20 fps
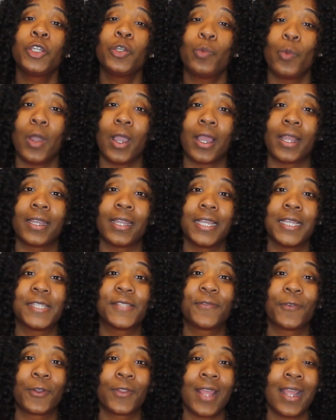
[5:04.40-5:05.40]
you want
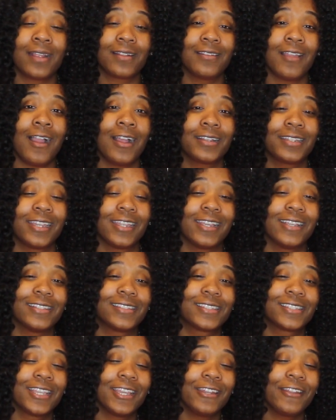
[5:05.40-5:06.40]
is for that clock to
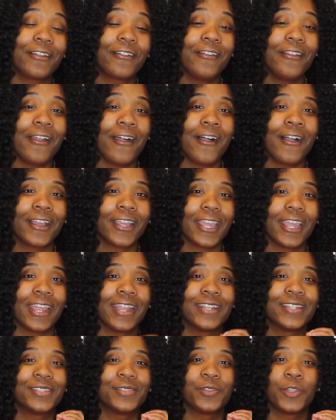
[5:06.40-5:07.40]
hit 10 o'clock
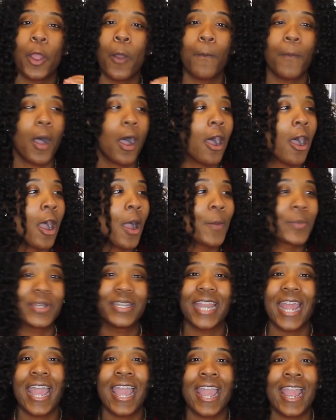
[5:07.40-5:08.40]
and your
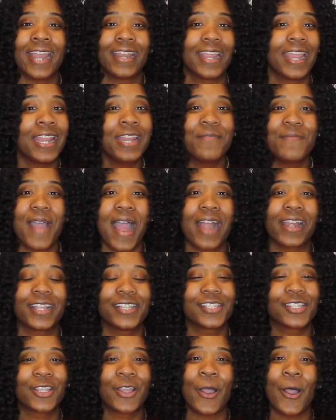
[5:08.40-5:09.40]
mom, dad, anybody
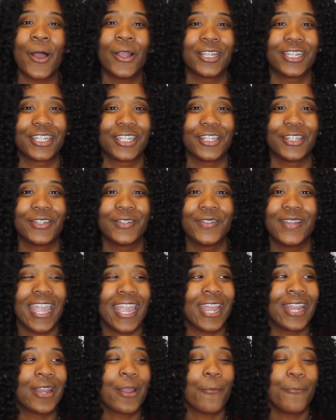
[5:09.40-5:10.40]
is calling you
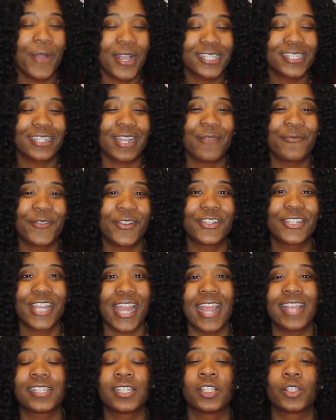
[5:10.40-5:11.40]
and messing up your
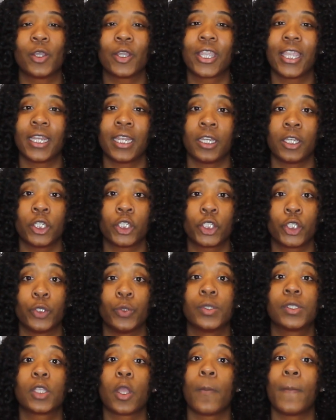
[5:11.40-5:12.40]
chances on getting the
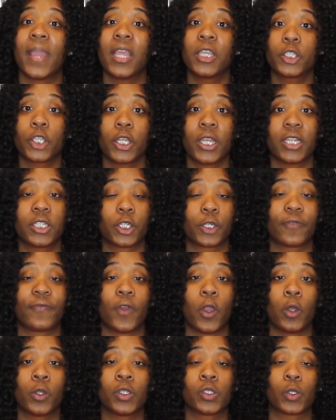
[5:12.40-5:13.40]
shoes. So make sure that your
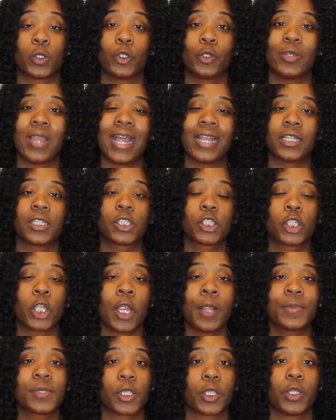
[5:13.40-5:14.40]
phone is on Do Not
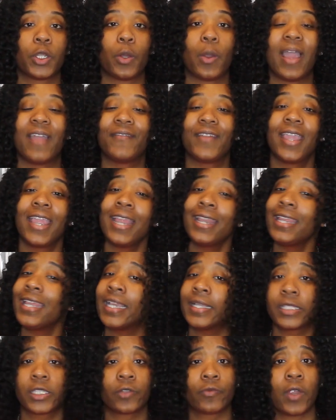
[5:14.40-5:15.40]
Disturb so you don't have any
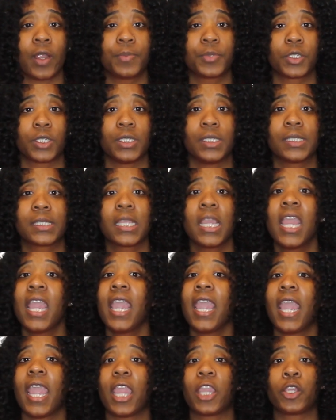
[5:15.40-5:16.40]
interruptions,
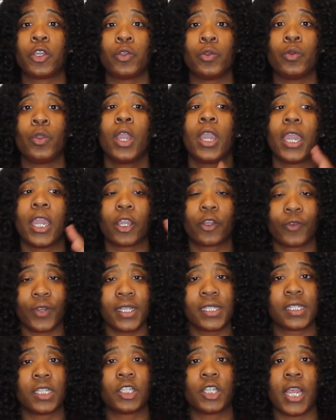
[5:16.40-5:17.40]
and you
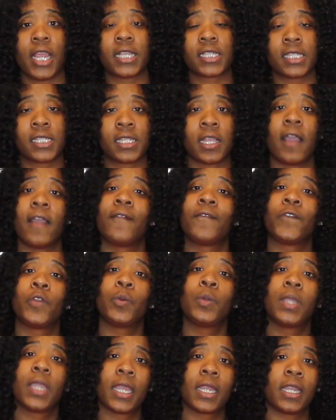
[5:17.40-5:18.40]
increase the chances of you
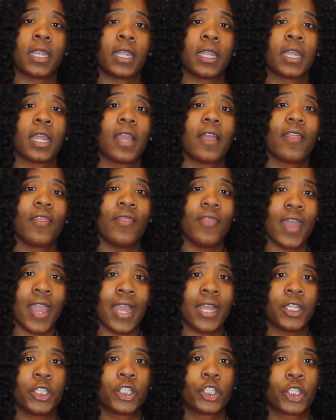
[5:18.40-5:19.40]
getting
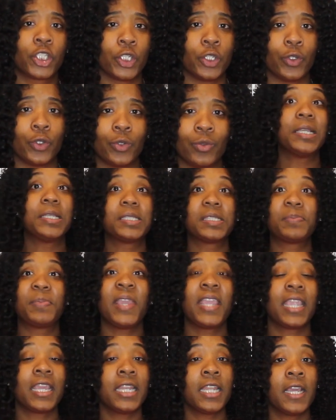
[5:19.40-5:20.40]
that shoe.
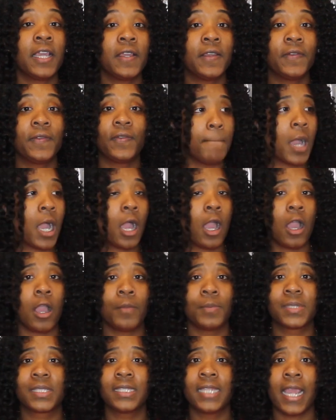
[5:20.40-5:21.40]
Speaking of
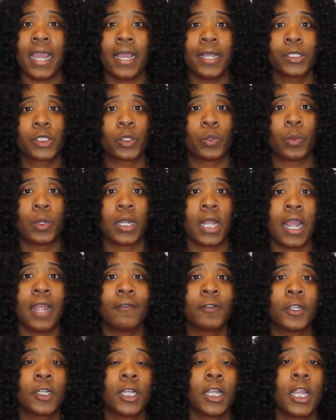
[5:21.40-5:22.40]
moms, dads, or
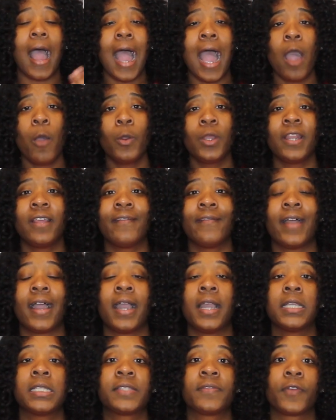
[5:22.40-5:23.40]
whatever, I would
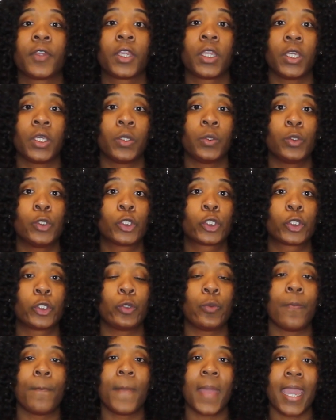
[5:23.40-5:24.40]
advise for you
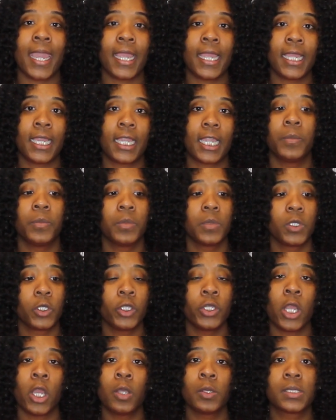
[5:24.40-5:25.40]
to make,
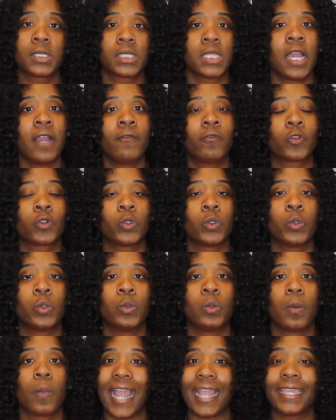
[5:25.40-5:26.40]
you know,
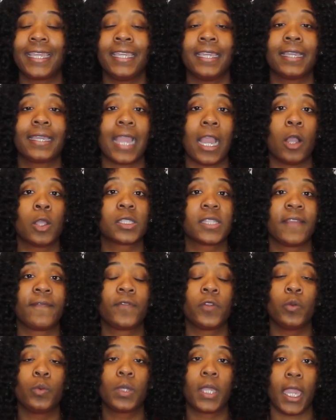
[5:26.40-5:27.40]
several Nike accounts
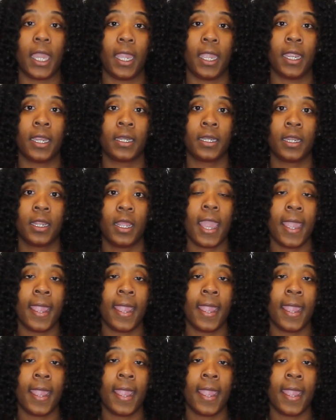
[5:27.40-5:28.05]
if you can.